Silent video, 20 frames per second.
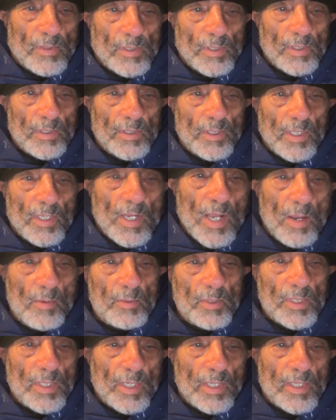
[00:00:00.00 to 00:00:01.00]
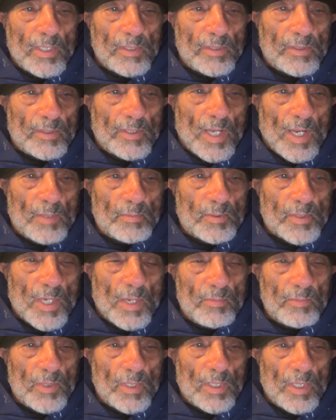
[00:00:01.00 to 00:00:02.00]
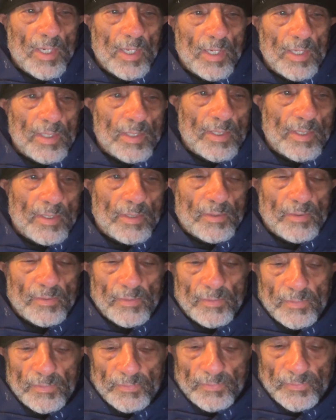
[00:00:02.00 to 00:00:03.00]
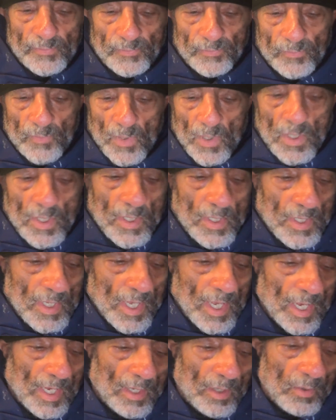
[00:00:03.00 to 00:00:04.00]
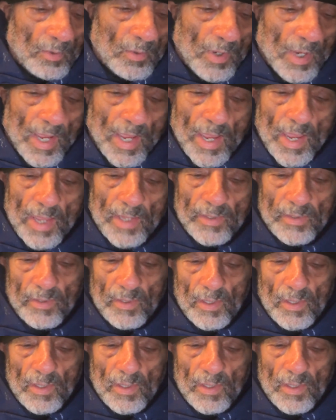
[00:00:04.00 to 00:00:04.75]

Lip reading: In the comment, I can type something like halo hat.